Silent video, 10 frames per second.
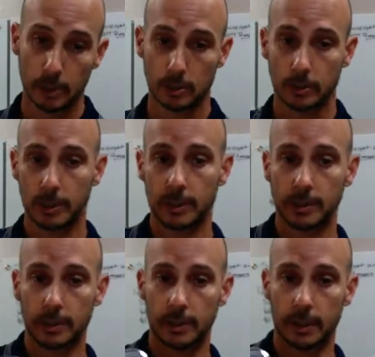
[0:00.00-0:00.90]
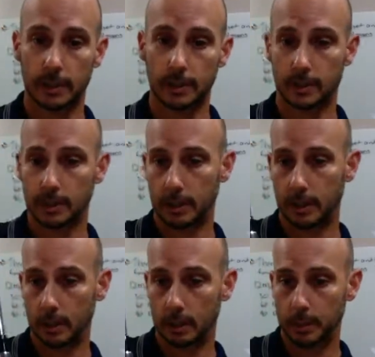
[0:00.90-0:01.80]
So this is the six.
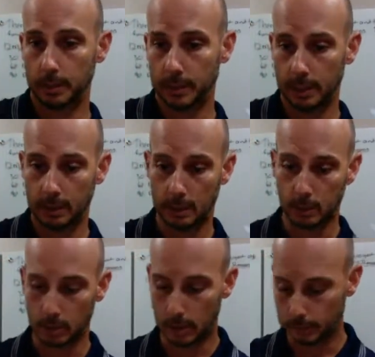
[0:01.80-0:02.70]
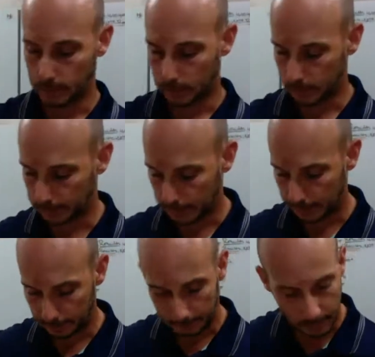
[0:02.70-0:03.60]
Um, you've seen the lower lofted clubs.
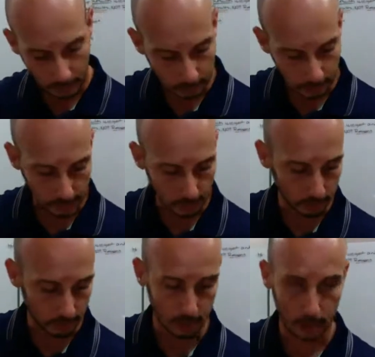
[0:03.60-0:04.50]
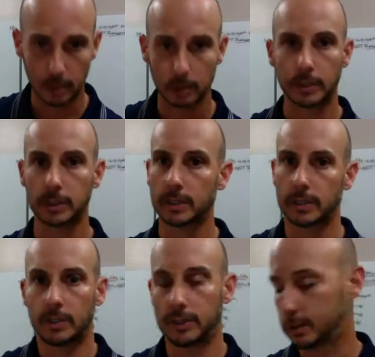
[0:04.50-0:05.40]
I'm not going to pull out all the other ones because
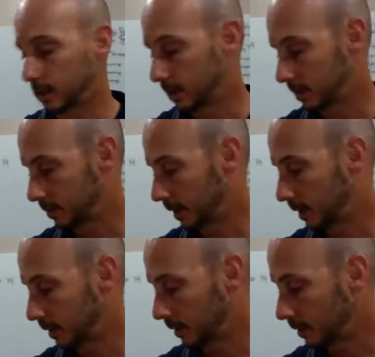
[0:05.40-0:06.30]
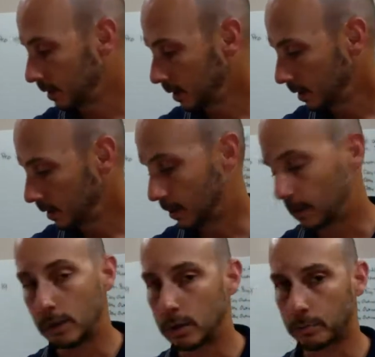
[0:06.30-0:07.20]
it's just, it doesn't make any
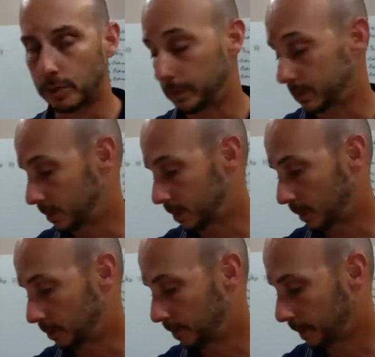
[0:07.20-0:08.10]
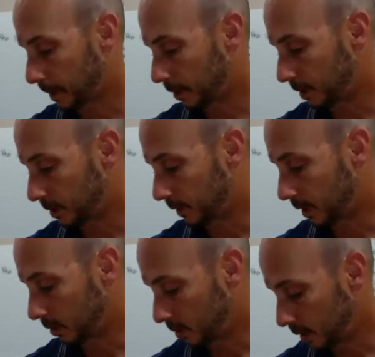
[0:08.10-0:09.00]
They'll all look pretty much the same on this
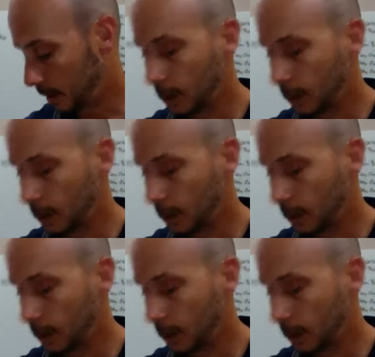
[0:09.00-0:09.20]
video.